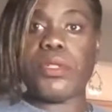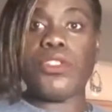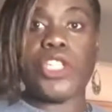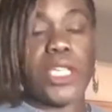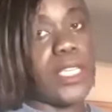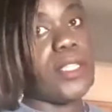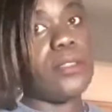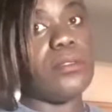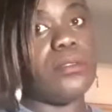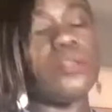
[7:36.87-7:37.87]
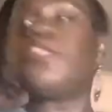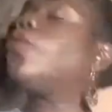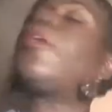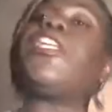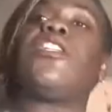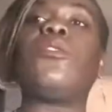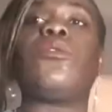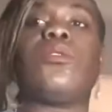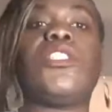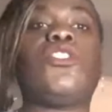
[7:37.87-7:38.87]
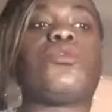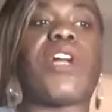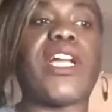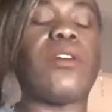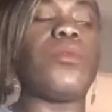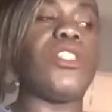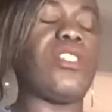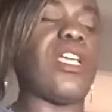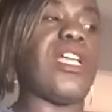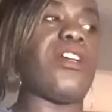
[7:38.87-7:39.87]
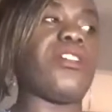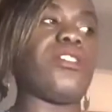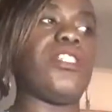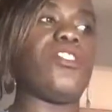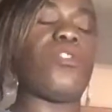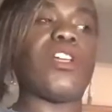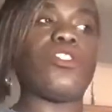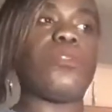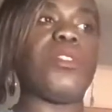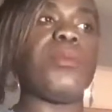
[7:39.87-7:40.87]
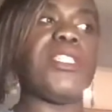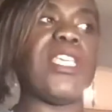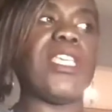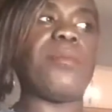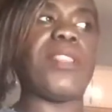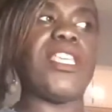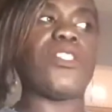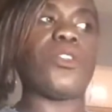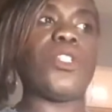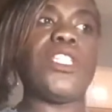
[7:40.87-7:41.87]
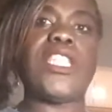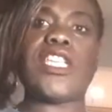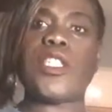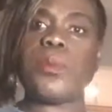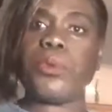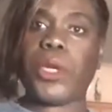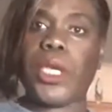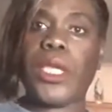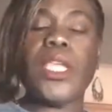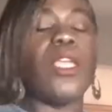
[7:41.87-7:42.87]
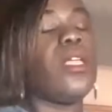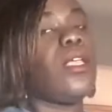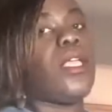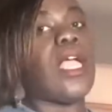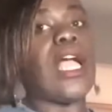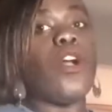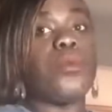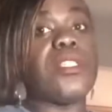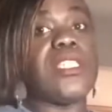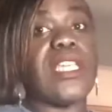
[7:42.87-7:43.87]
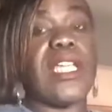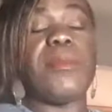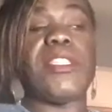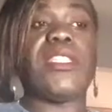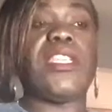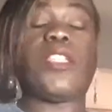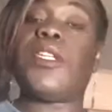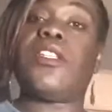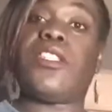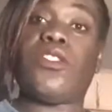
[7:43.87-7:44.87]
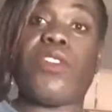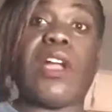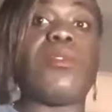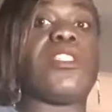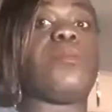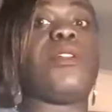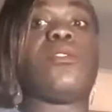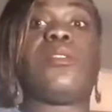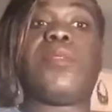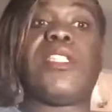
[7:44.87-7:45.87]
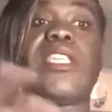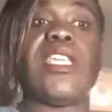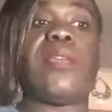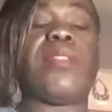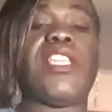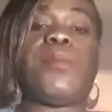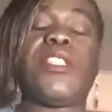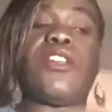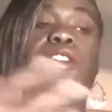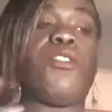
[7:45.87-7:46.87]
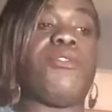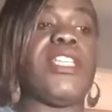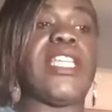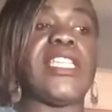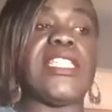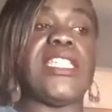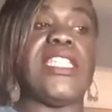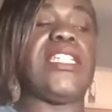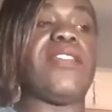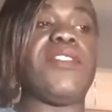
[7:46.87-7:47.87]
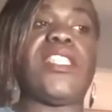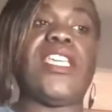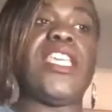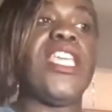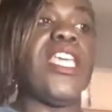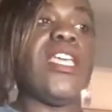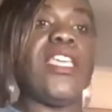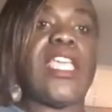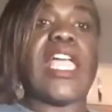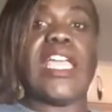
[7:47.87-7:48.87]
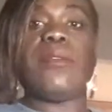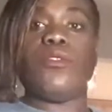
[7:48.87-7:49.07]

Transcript: jail, waiting on trial, which I heard his trial should be taking place early next spring. I hope this time it sticks, because his trial was supposed to be taking place, but the COVID-19 and everything, it got,